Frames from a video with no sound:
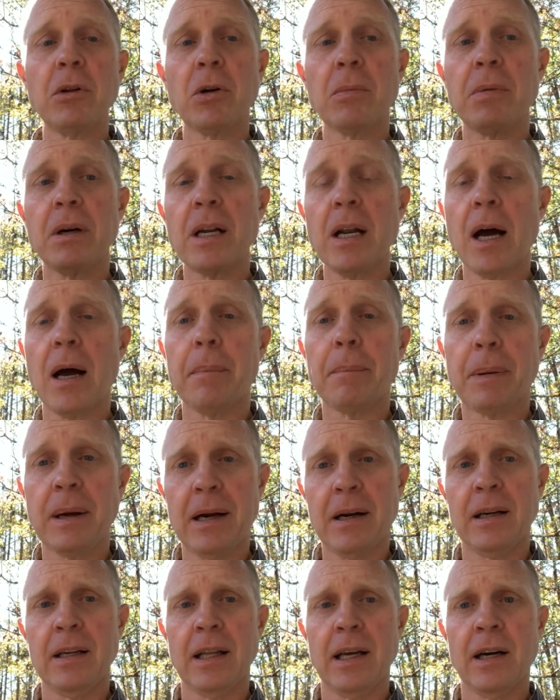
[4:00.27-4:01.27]
but not
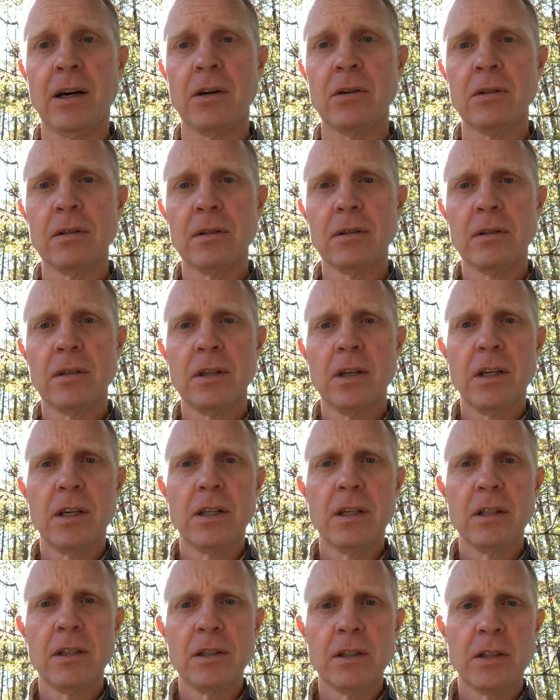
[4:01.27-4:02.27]
parallel
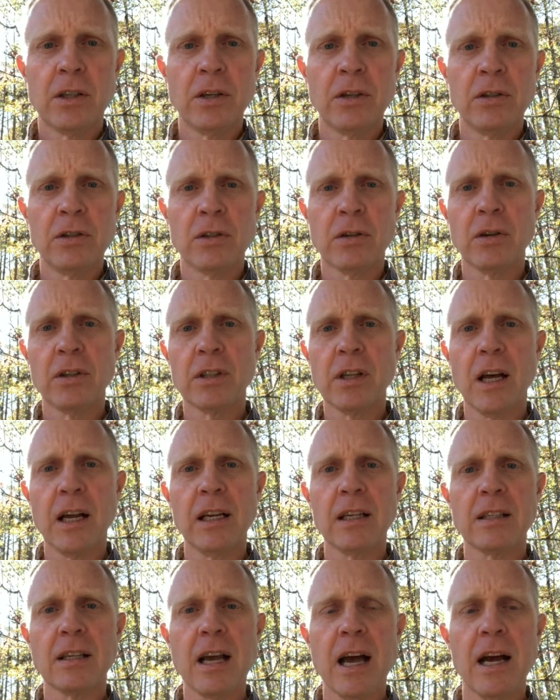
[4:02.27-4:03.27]
to, so it's not
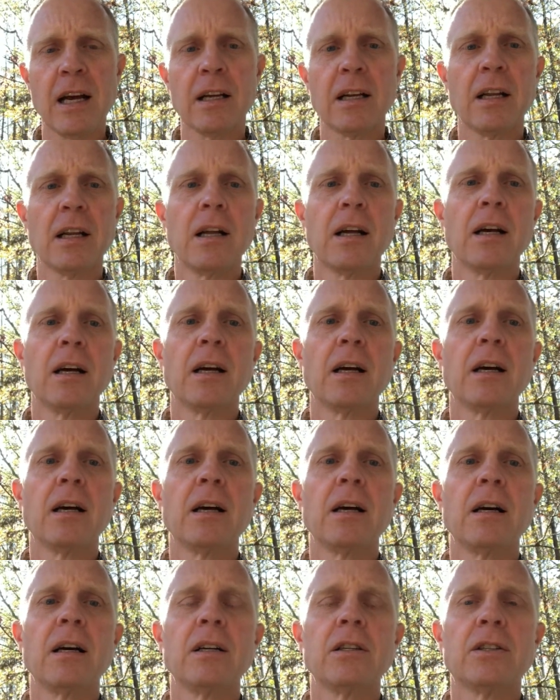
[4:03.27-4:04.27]
exact,
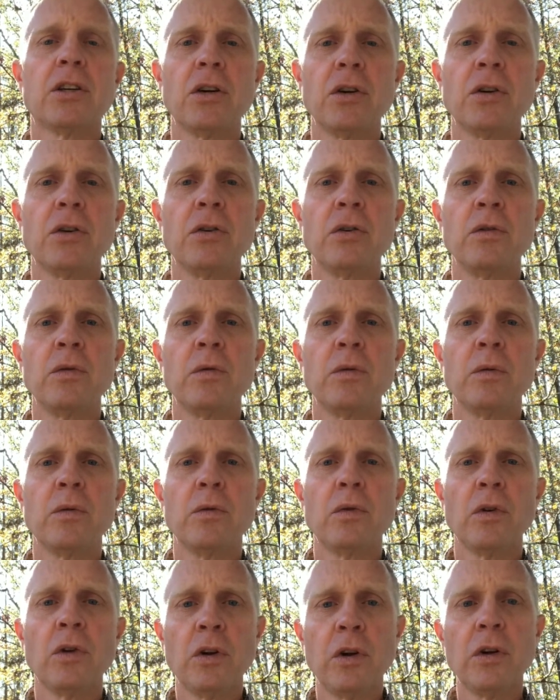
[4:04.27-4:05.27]
to
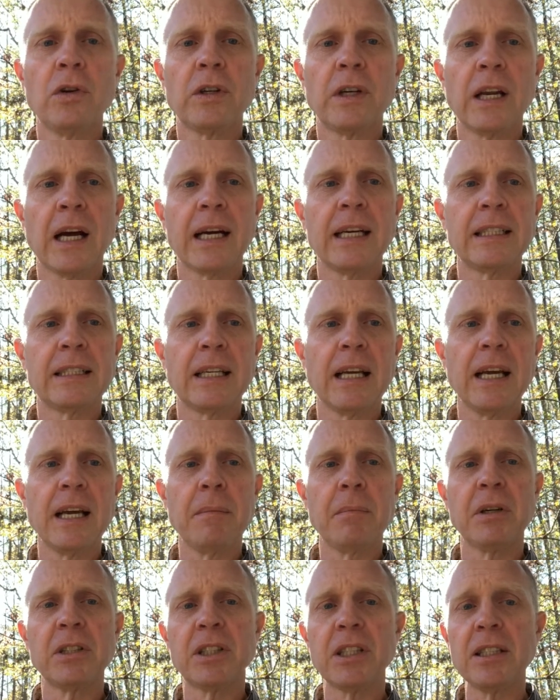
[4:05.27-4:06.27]
Luke
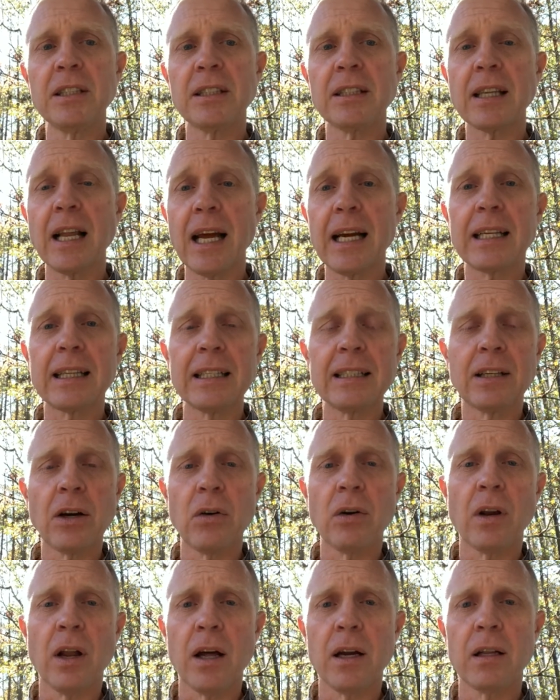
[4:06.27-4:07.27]
19. But Jesus likely
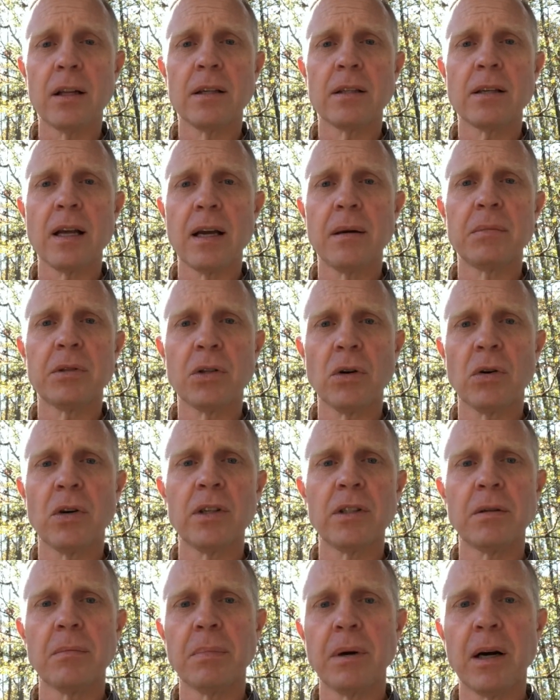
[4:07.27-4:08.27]
told a lot of the same
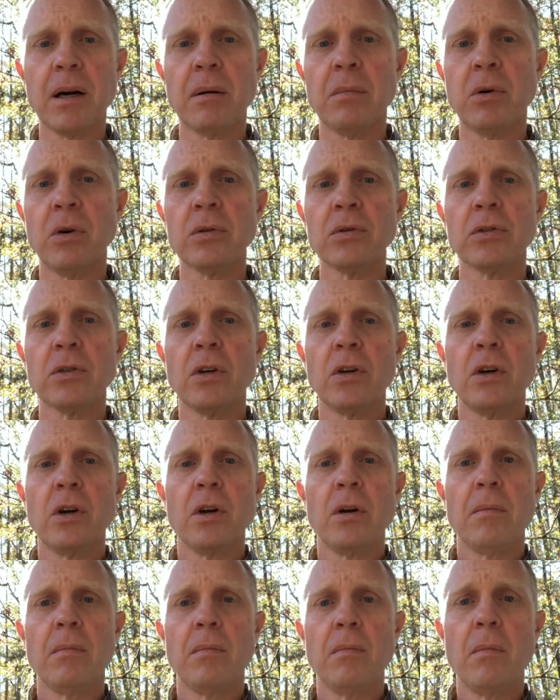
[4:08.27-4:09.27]
stories and parables
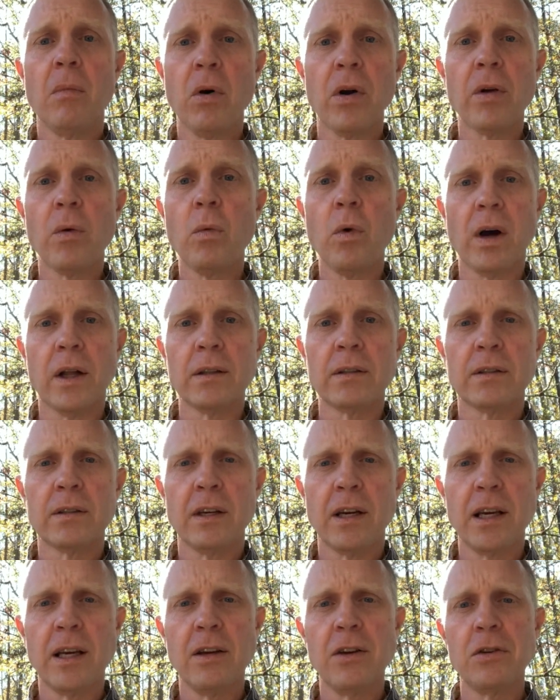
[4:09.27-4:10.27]
more than once.
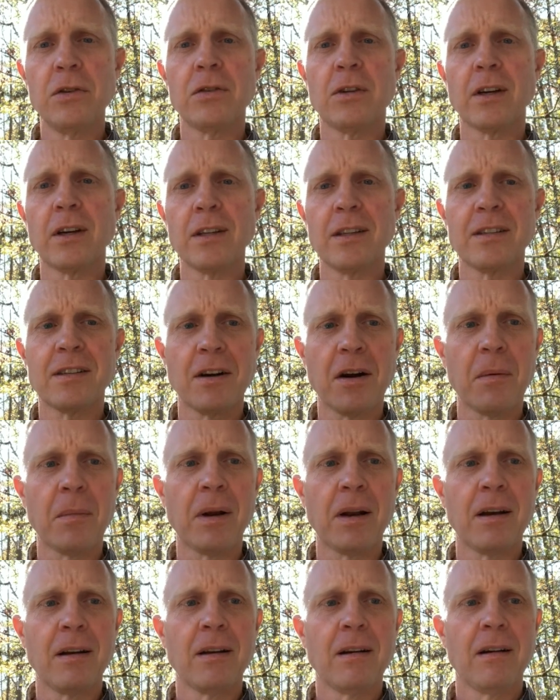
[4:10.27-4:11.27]
He used a good
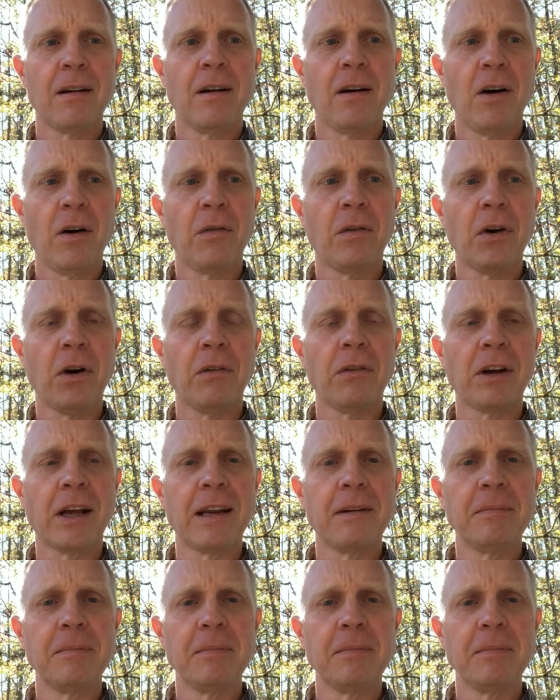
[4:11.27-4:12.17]
sermon over and over again.